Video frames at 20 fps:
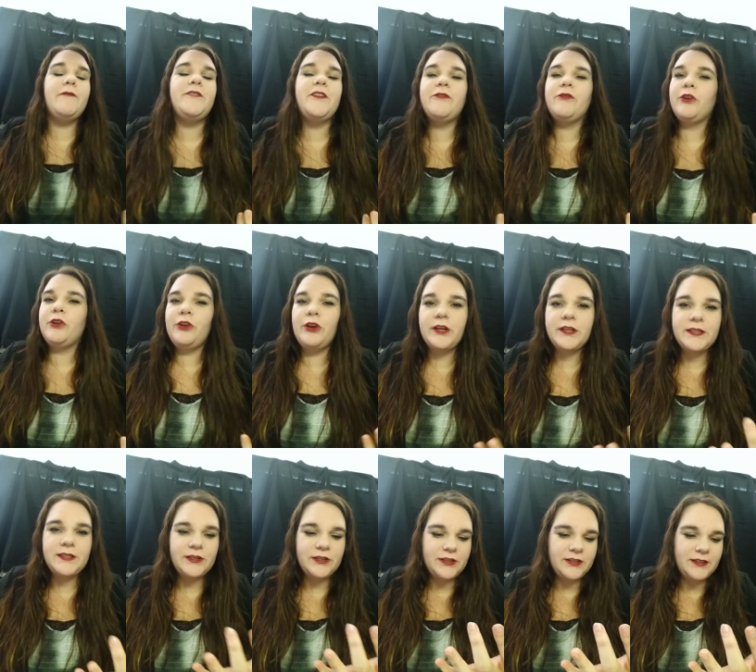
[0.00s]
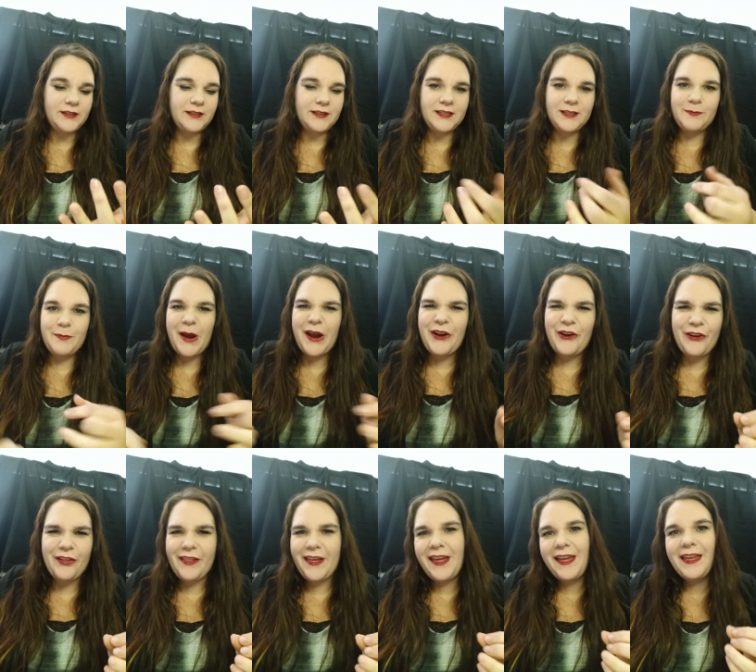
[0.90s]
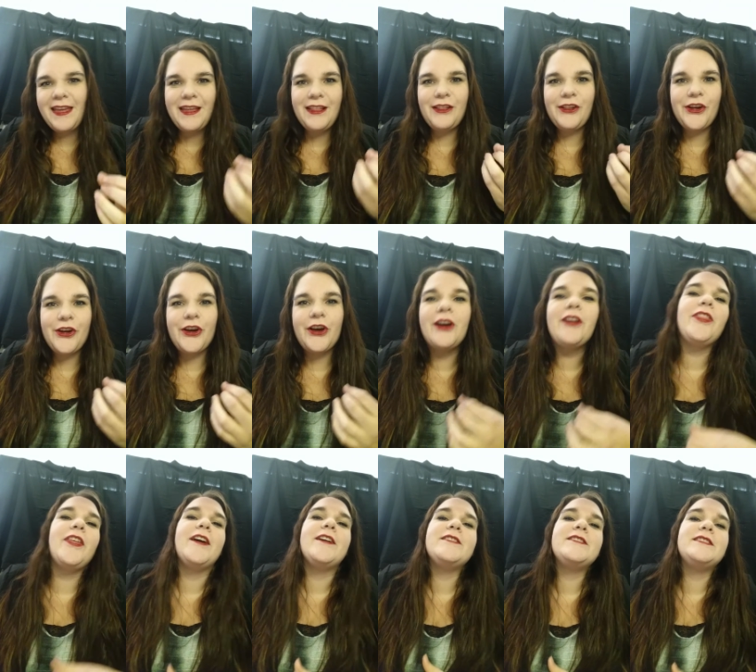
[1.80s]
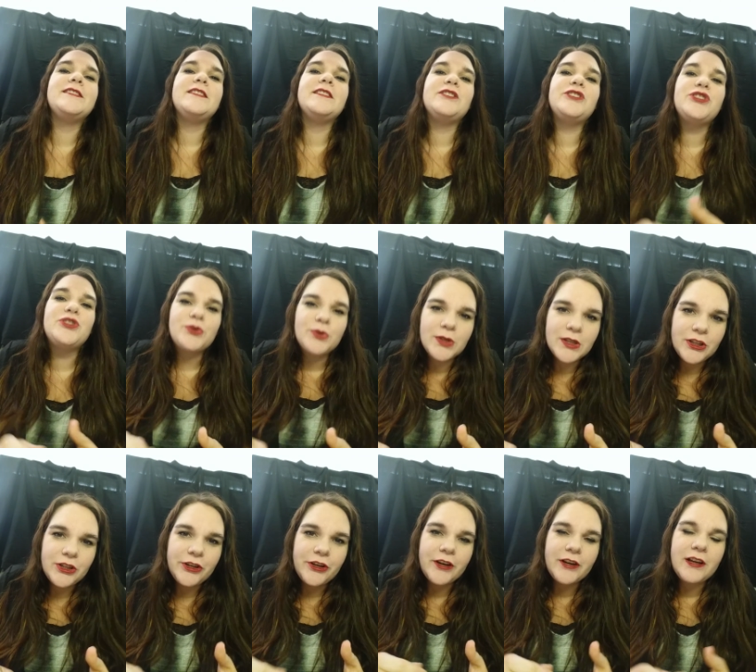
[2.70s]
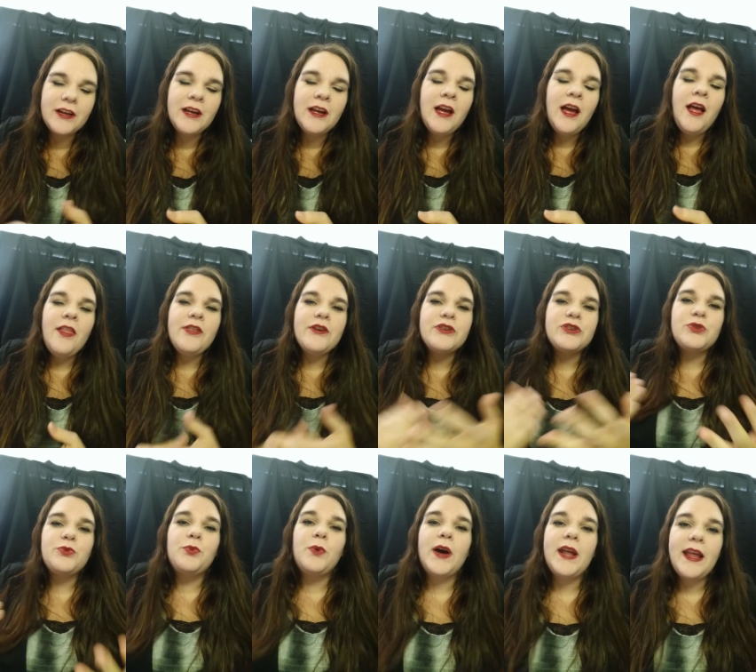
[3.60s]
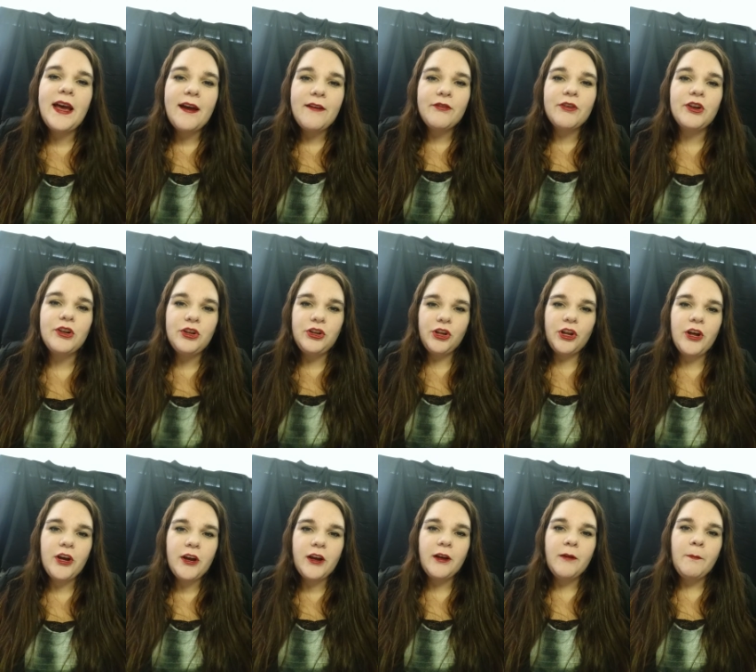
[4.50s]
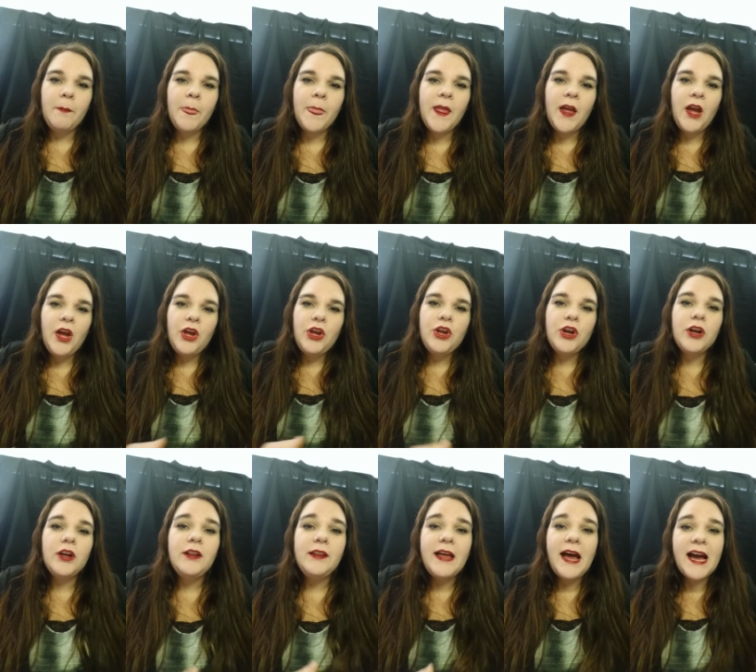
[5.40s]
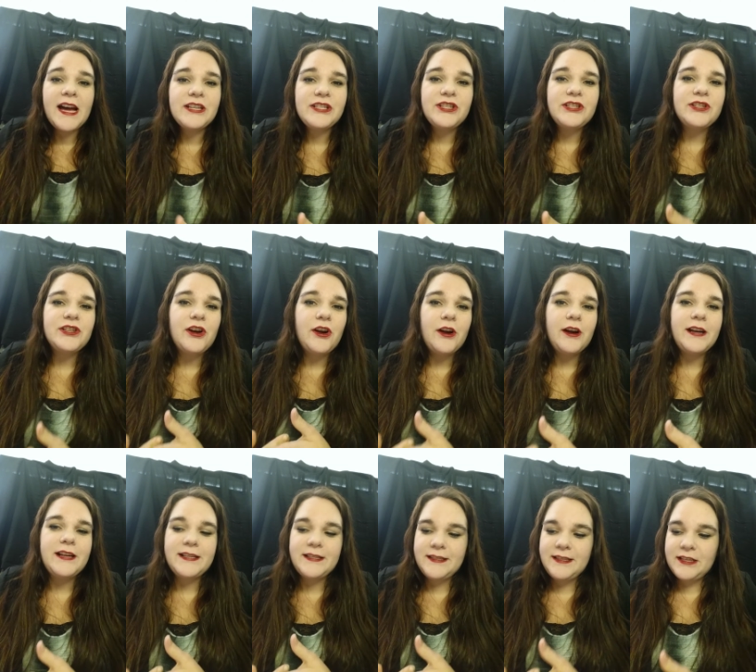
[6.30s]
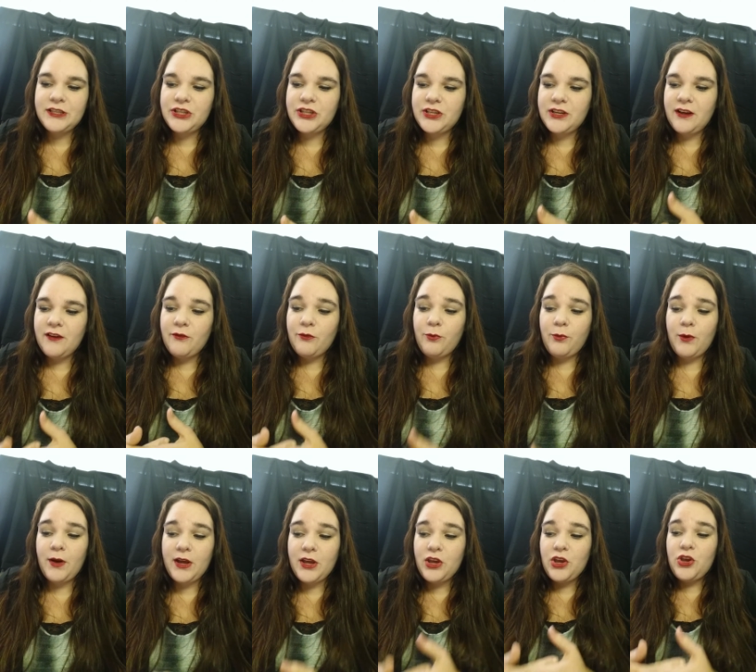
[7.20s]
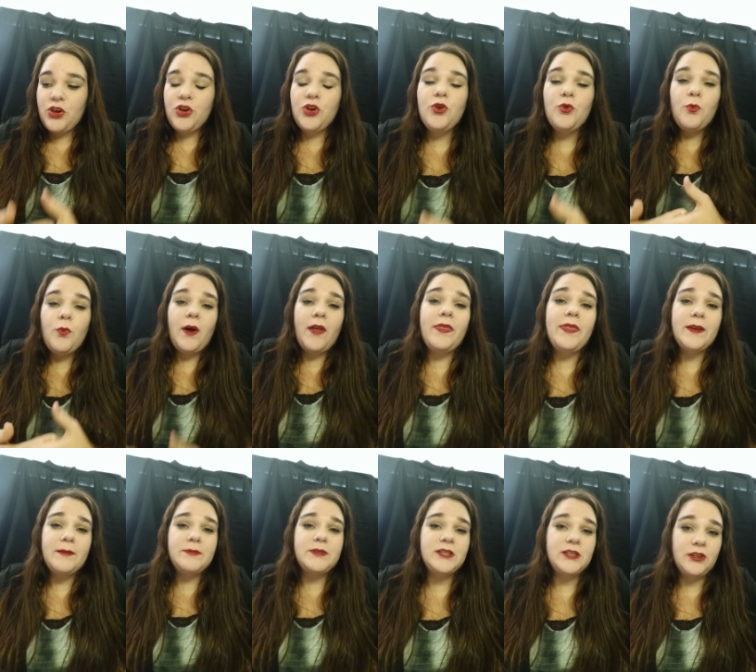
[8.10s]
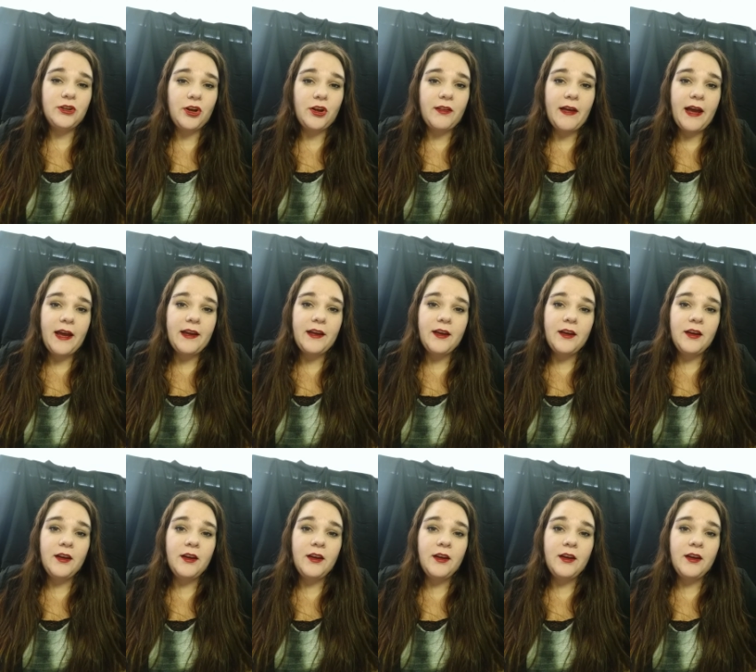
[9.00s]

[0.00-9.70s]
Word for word: have different looks. There's the spider leggy look, there's the short look, there's whatever look. Your lashes are an extension of what you want them to look like.